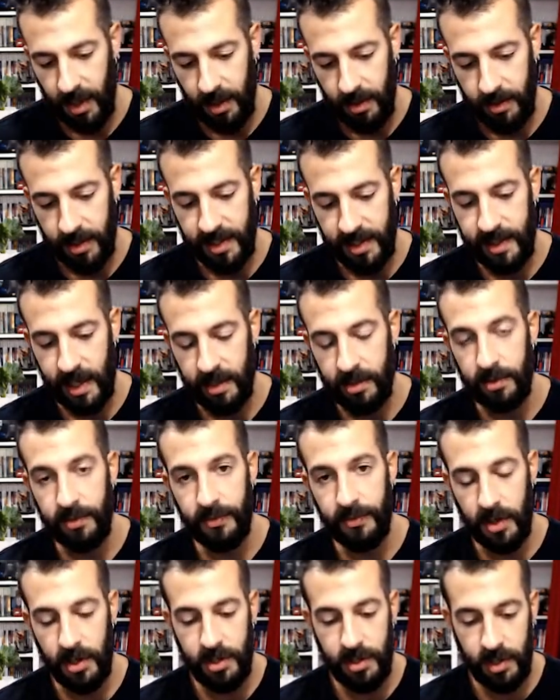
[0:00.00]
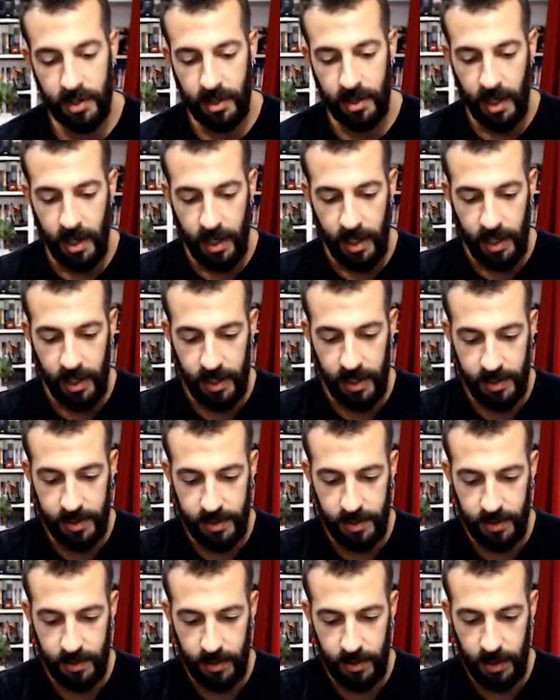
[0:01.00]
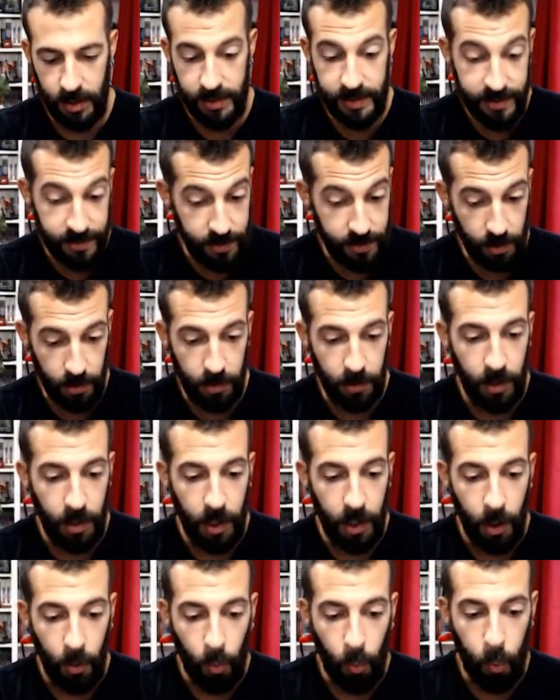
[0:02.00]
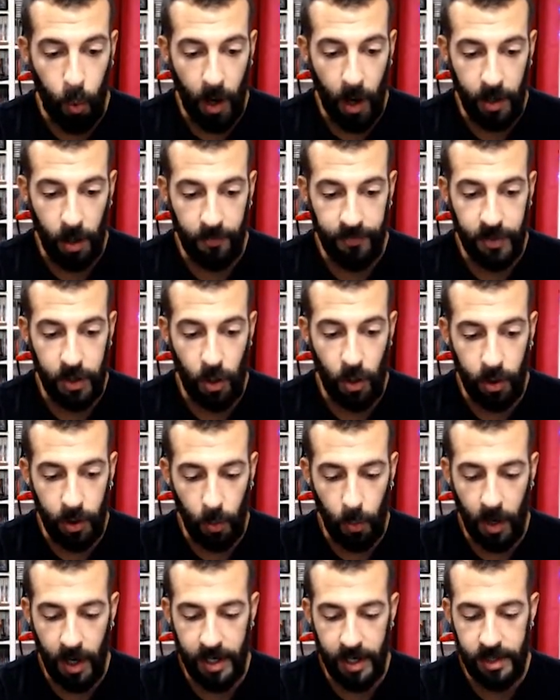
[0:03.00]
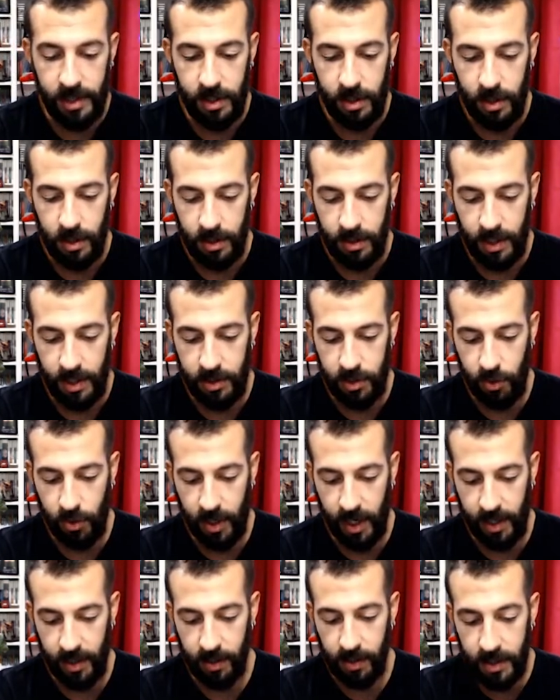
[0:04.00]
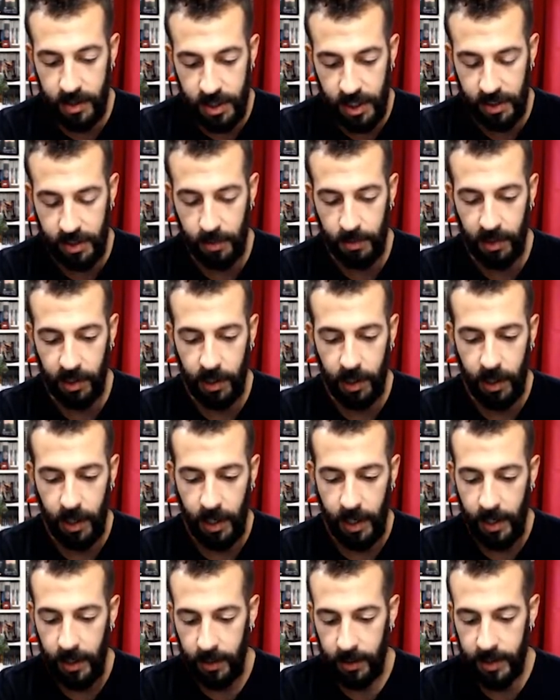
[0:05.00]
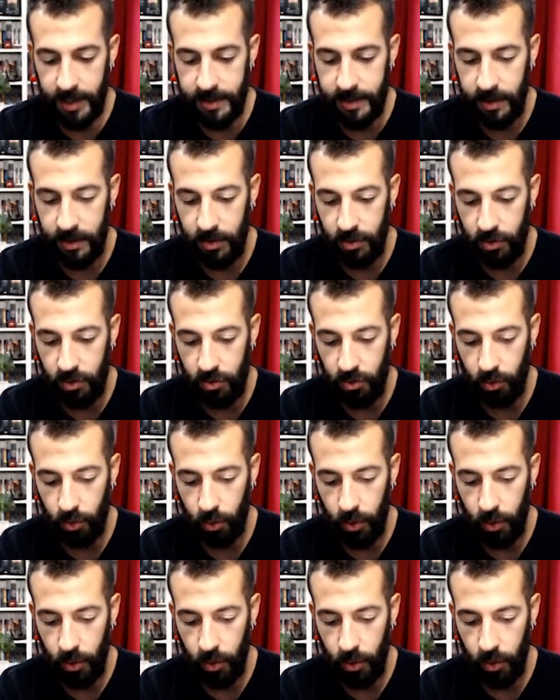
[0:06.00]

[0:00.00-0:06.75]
the Saturn version is still one of the only ways that you can legitimately listen to